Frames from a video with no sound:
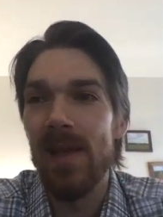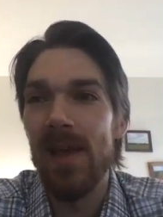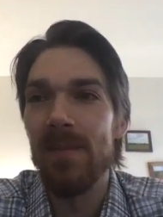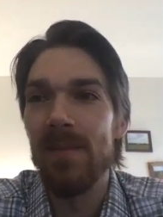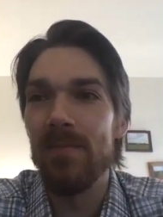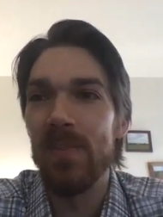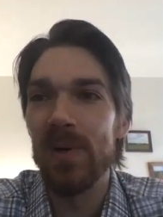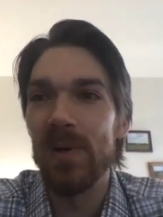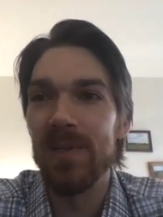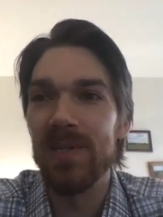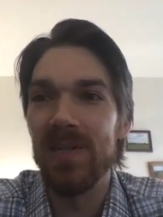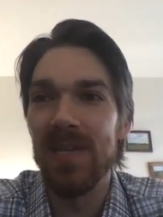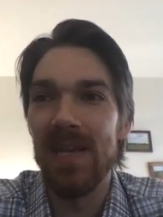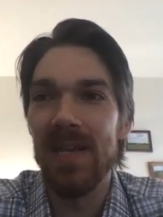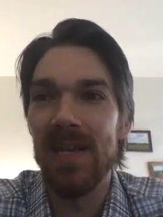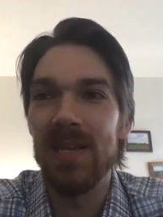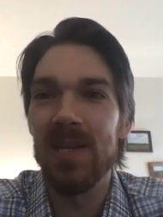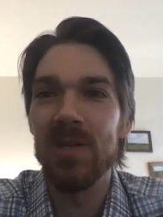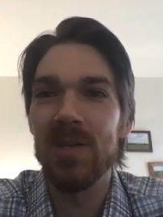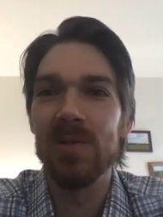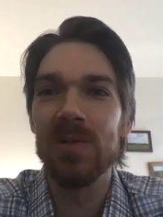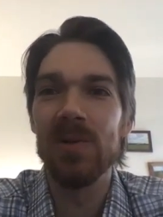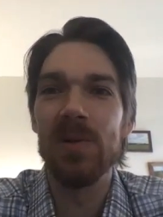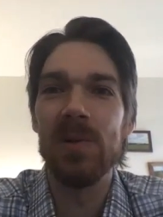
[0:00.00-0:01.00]
and
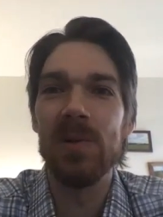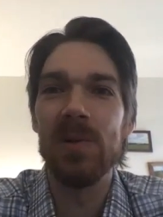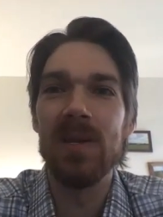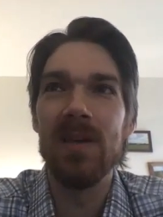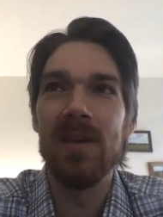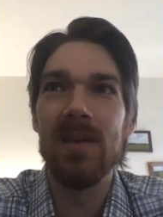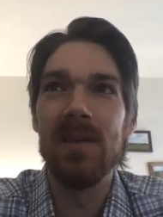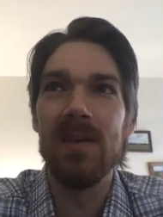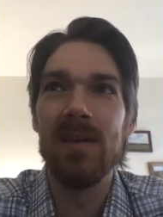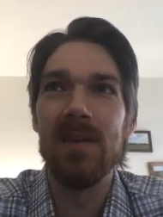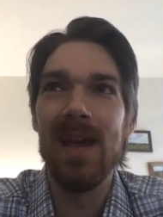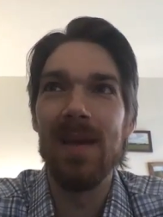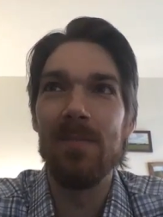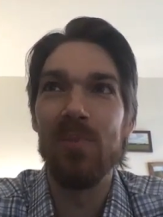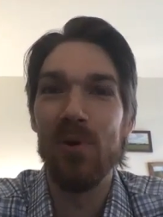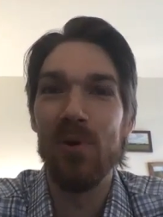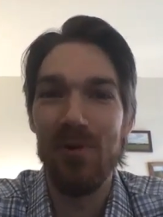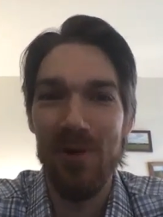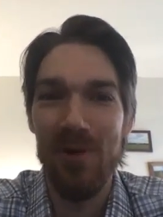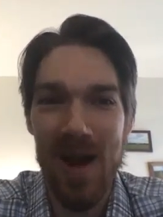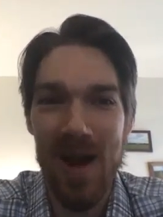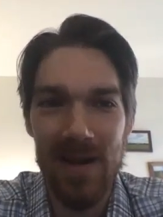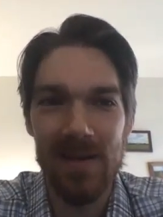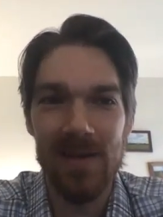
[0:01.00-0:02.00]
particularly a
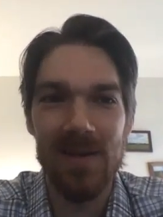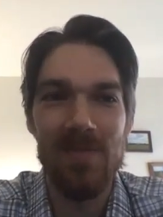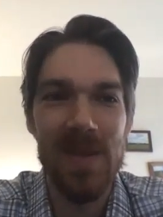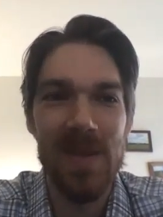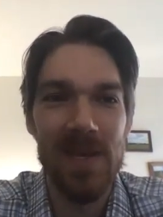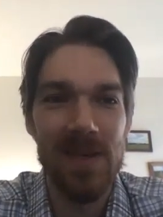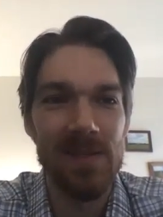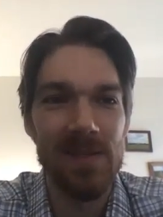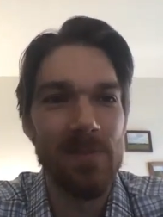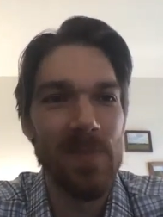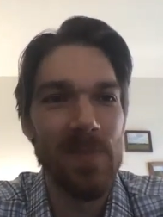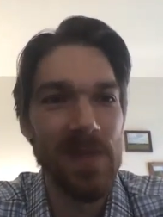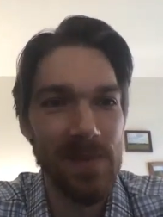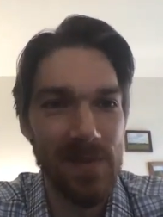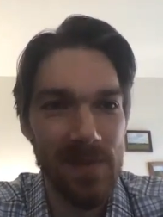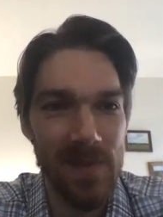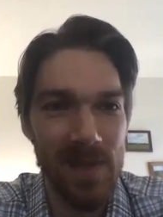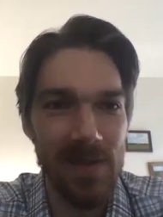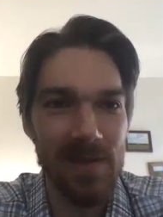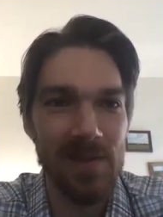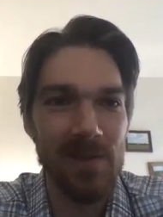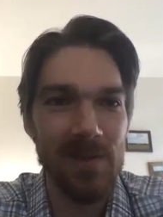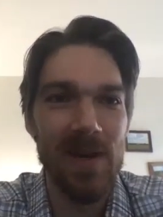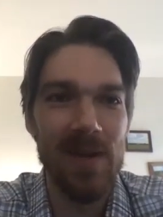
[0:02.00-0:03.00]
product-based
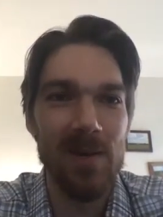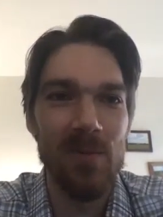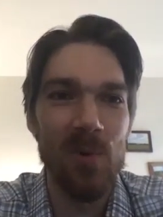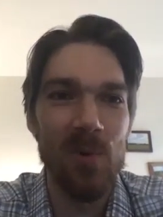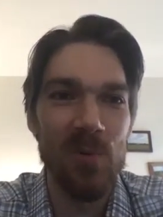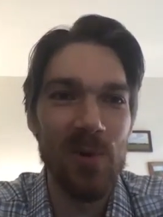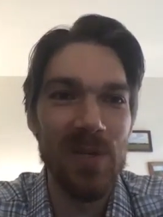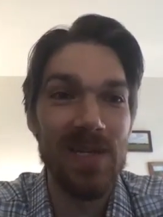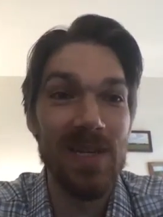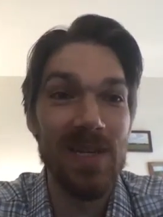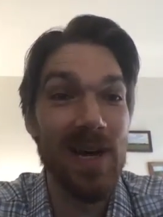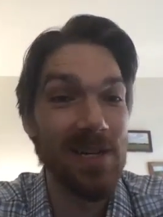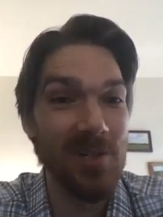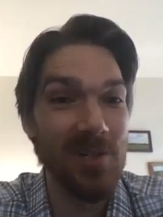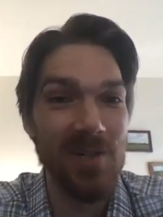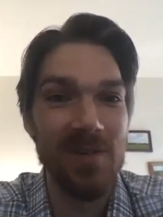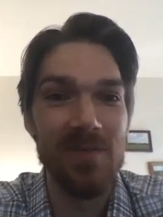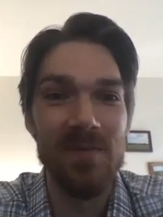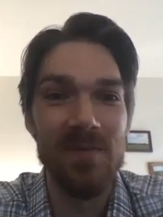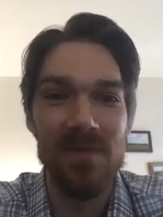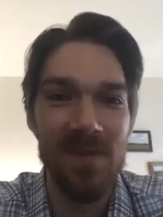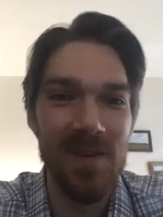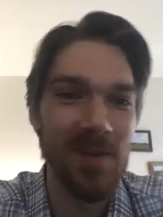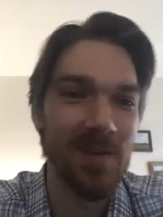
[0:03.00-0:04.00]
business, right? Where we touch
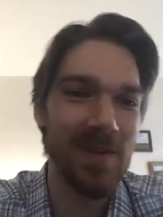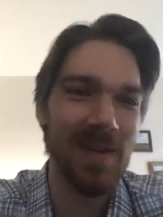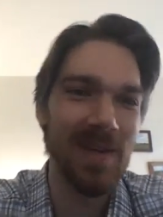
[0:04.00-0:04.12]
and feel.